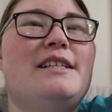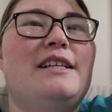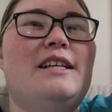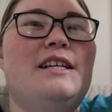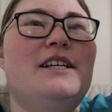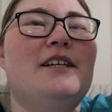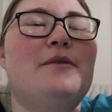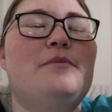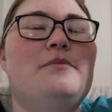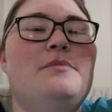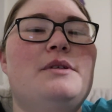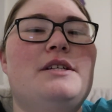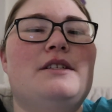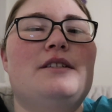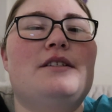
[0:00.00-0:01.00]
here
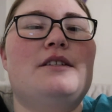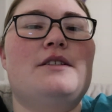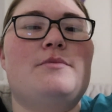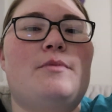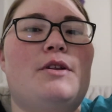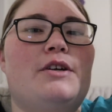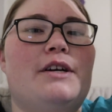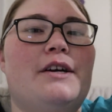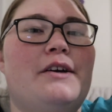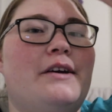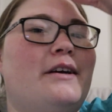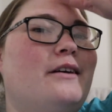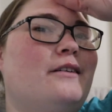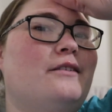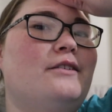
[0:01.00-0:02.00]
because it's a smaller
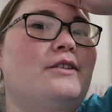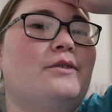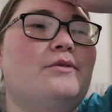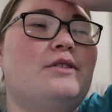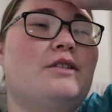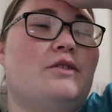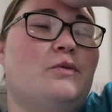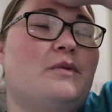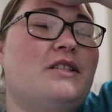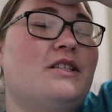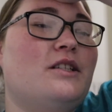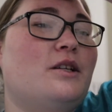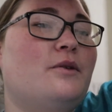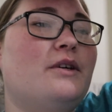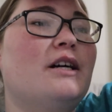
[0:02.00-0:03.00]
area and, you know, it's a little bit
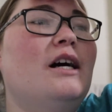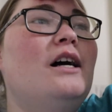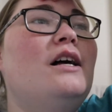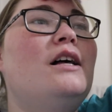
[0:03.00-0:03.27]
slower.